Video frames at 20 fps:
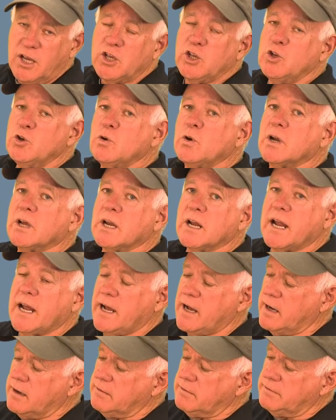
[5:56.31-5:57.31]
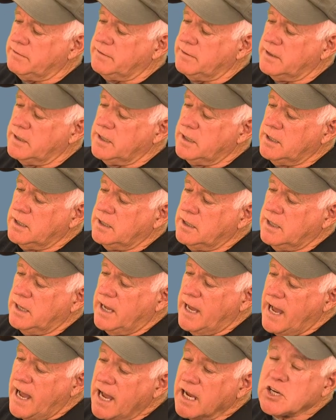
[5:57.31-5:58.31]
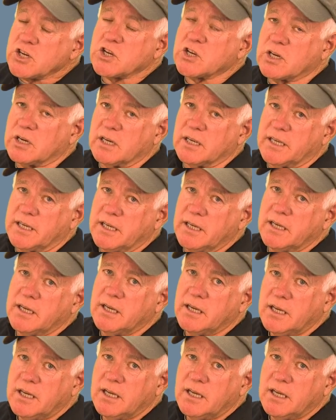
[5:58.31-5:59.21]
you can have actually,